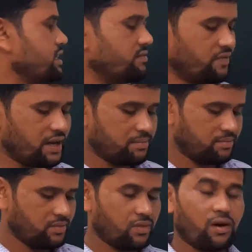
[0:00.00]
and verb
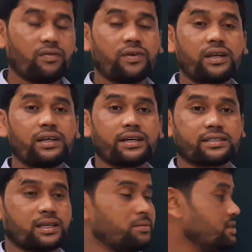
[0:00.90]
of an
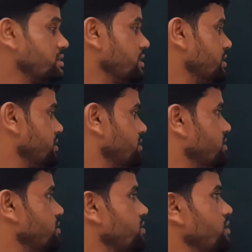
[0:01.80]
exclamatory sentence.
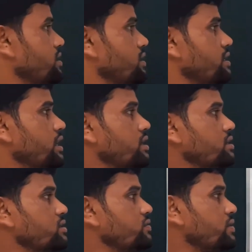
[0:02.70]
So here
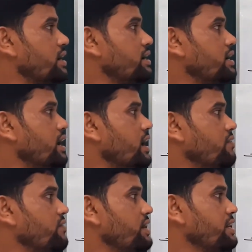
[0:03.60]
you find a
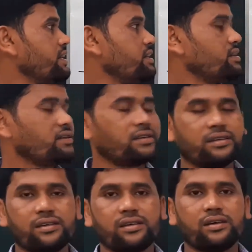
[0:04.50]
very,
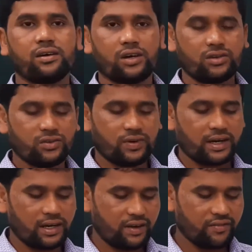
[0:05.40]
when we
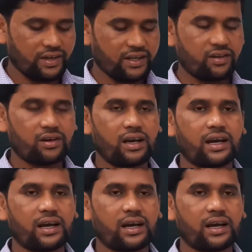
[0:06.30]
find a very or a